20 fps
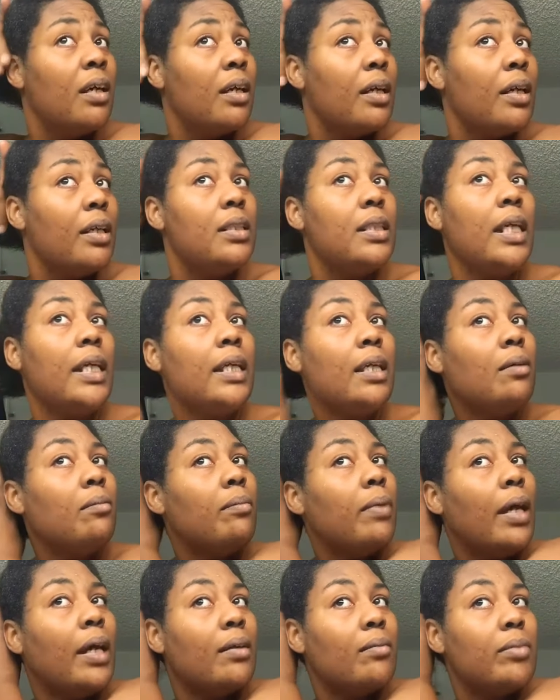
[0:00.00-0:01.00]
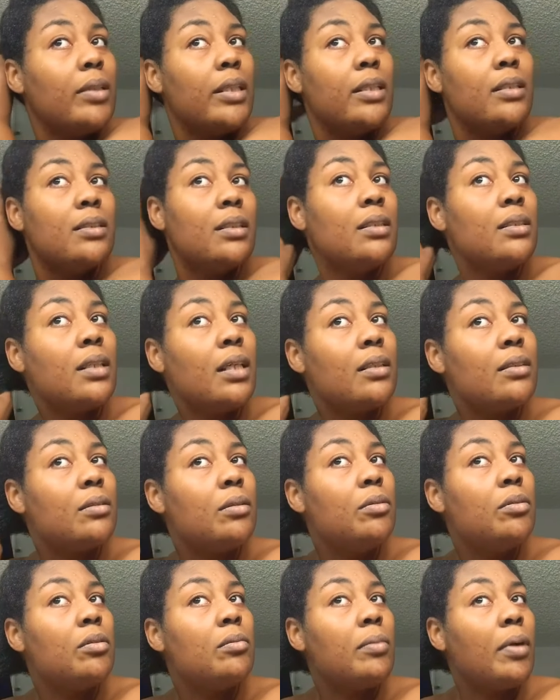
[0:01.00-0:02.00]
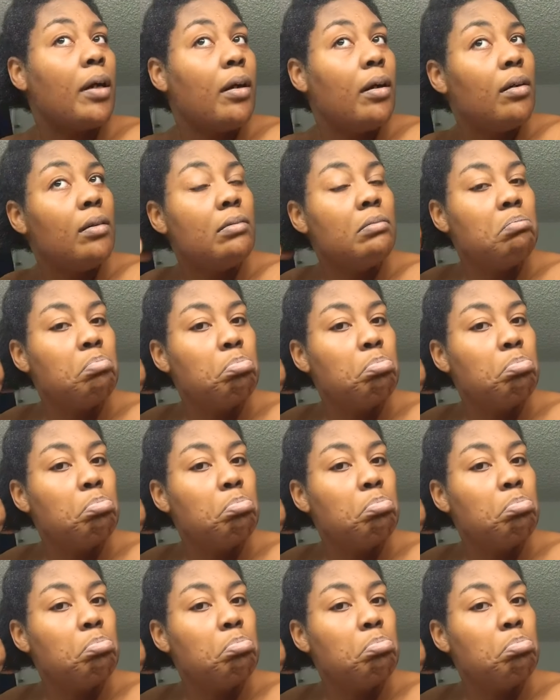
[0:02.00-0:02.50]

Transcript: gotta take him back because he's got school tomorrow.